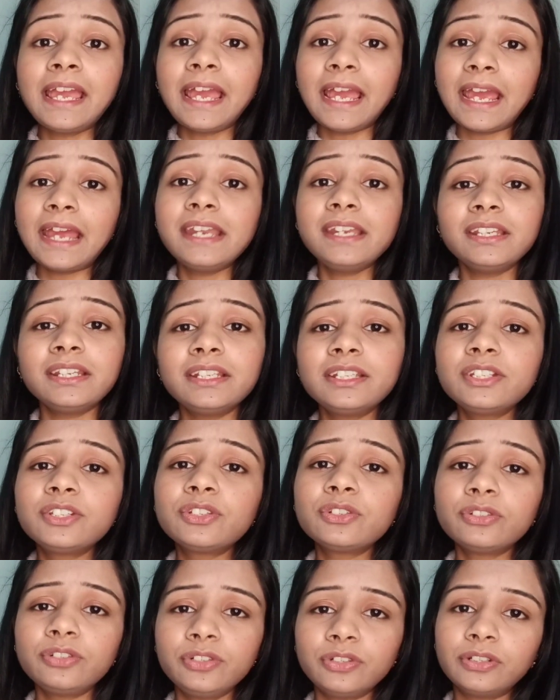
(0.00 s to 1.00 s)
and it
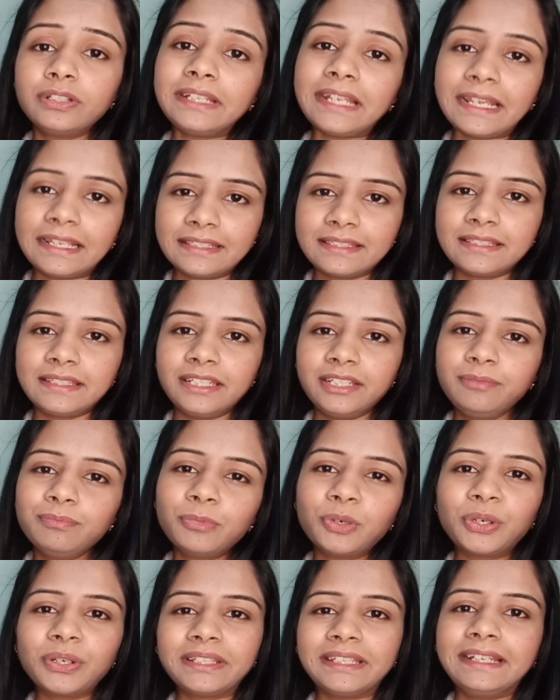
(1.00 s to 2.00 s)
should not exceed
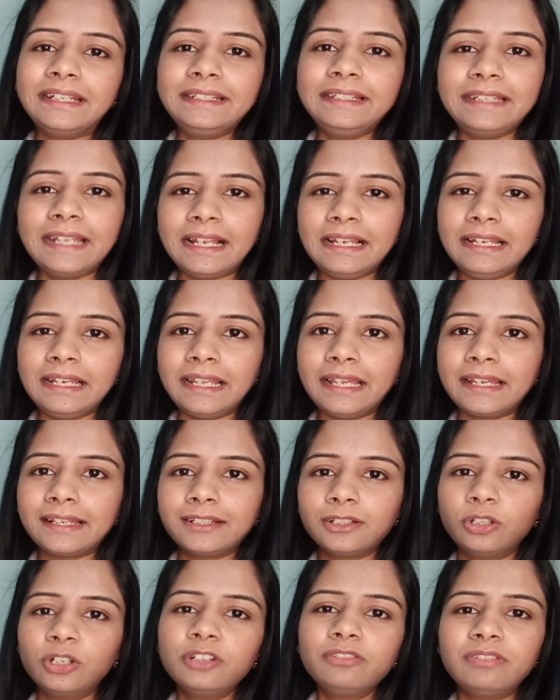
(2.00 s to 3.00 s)
more than 10
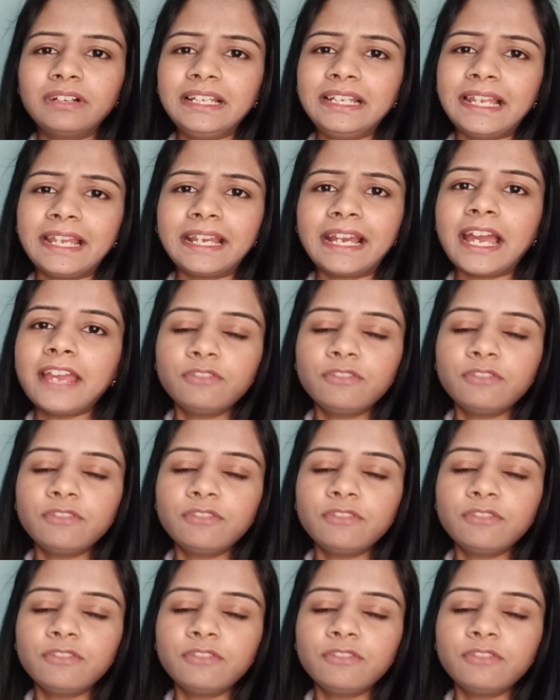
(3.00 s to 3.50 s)
lakh or 1 lakh.